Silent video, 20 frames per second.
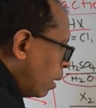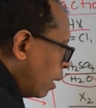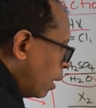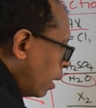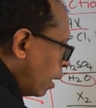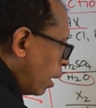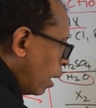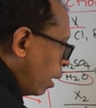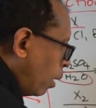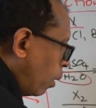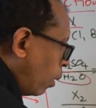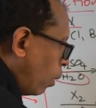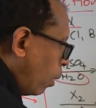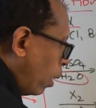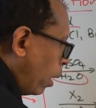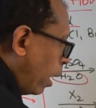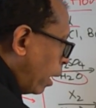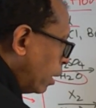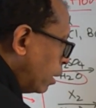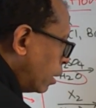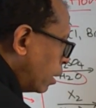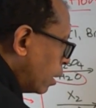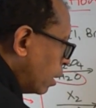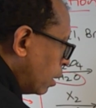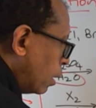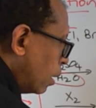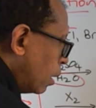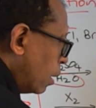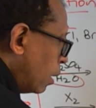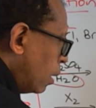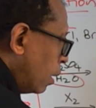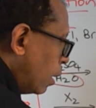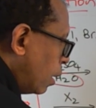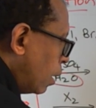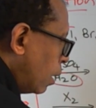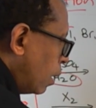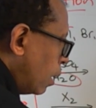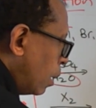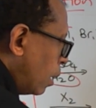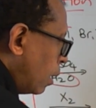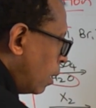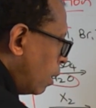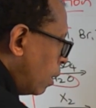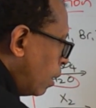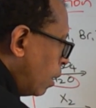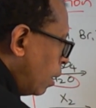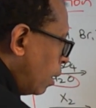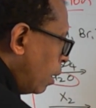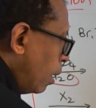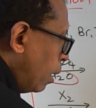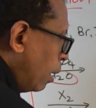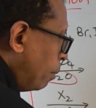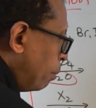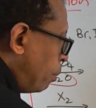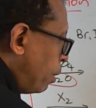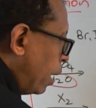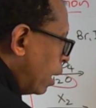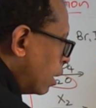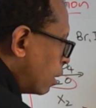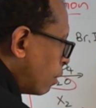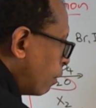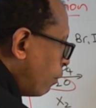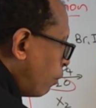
Halohydrin. In place of